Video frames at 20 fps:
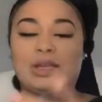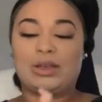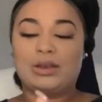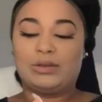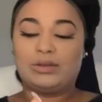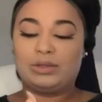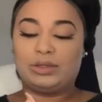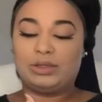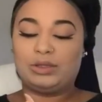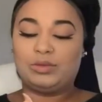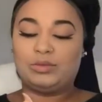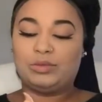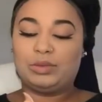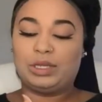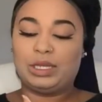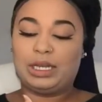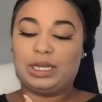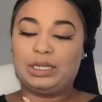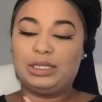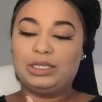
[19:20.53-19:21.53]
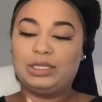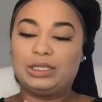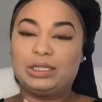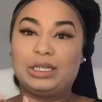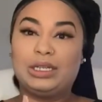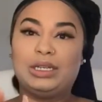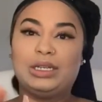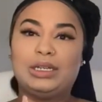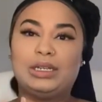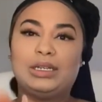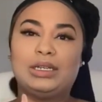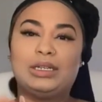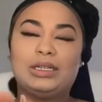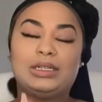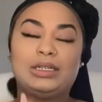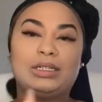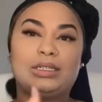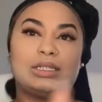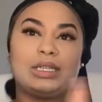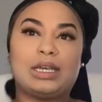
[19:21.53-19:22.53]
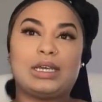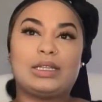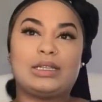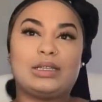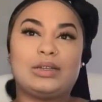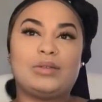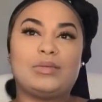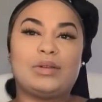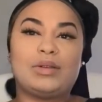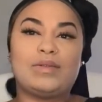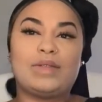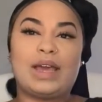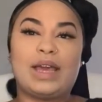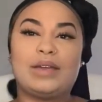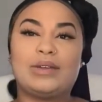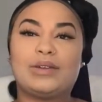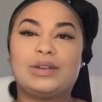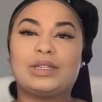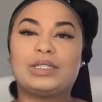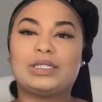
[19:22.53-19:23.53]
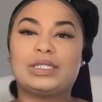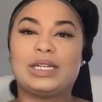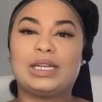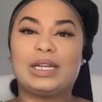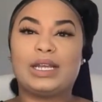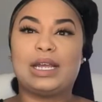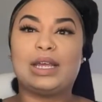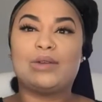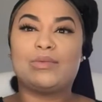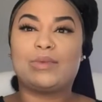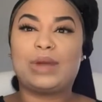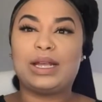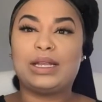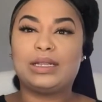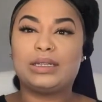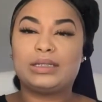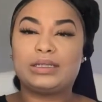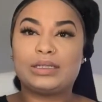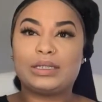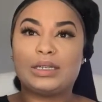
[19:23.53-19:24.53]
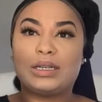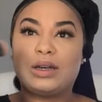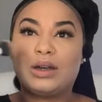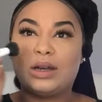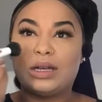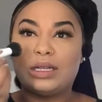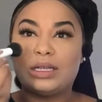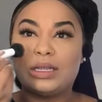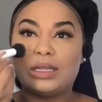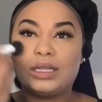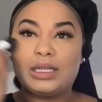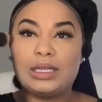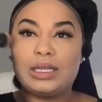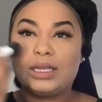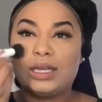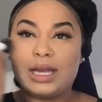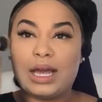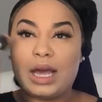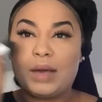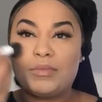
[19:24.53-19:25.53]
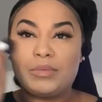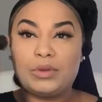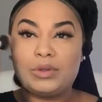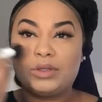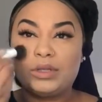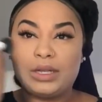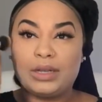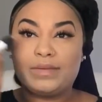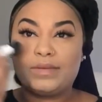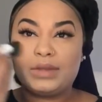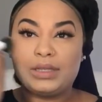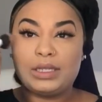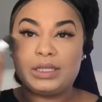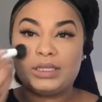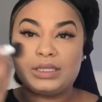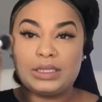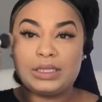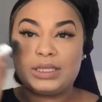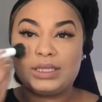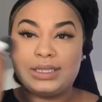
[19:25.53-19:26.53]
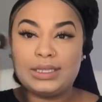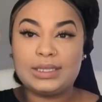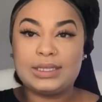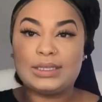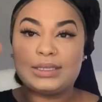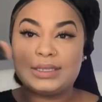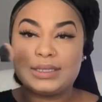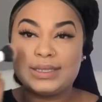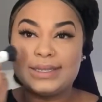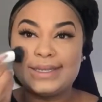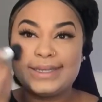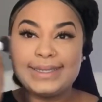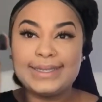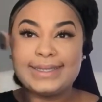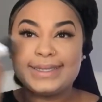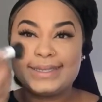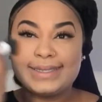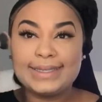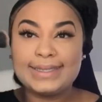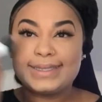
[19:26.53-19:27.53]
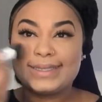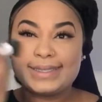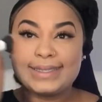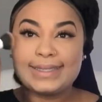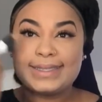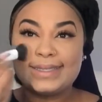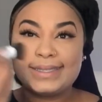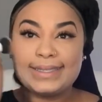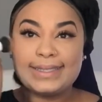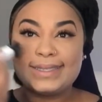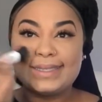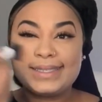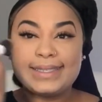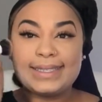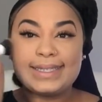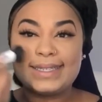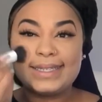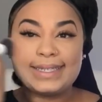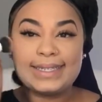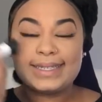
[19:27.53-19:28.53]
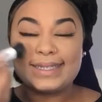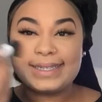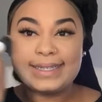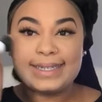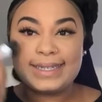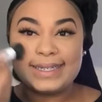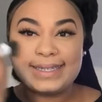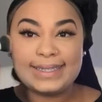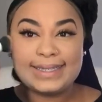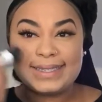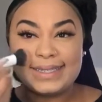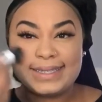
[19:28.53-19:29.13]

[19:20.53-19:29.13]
go-to blush. Take a little bit of that and you're just gonna hit right on the apple of the cheeks. Just like that.